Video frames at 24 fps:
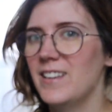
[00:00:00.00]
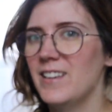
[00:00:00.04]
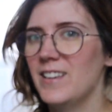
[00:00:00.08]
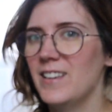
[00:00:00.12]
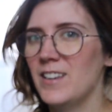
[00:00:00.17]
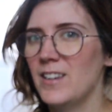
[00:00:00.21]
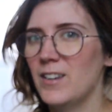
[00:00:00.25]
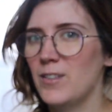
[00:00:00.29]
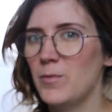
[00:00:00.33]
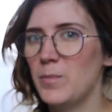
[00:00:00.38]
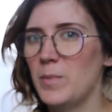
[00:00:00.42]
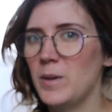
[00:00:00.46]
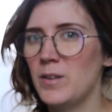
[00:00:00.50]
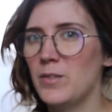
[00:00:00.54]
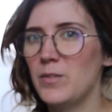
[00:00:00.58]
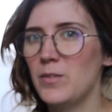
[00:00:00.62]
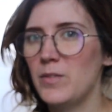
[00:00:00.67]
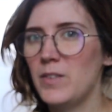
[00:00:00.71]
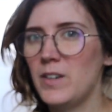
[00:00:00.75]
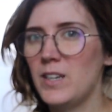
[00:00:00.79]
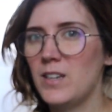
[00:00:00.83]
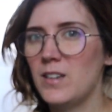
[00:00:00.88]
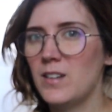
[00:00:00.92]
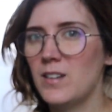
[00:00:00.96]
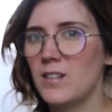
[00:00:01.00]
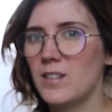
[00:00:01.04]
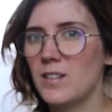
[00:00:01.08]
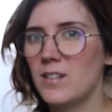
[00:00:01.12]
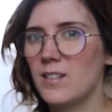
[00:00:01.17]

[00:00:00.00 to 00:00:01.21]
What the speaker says: I have big feet.